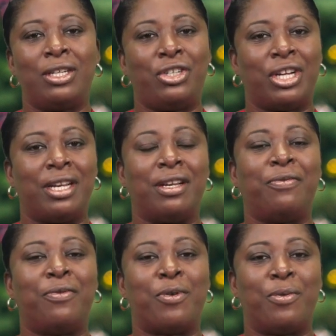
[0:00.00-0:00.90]
agenda
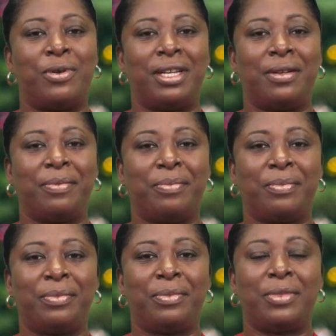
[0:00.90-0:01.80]
forward.
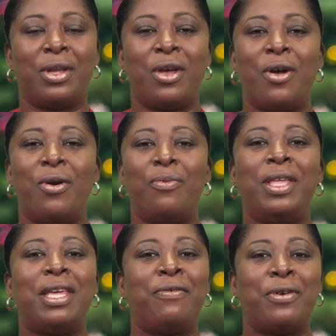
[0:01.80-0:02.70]
We
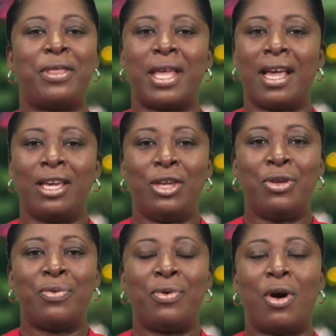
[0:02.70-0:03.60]
therefore thank
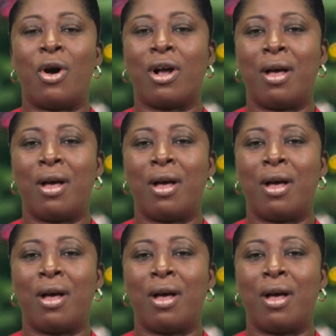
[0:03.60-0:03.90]
you, our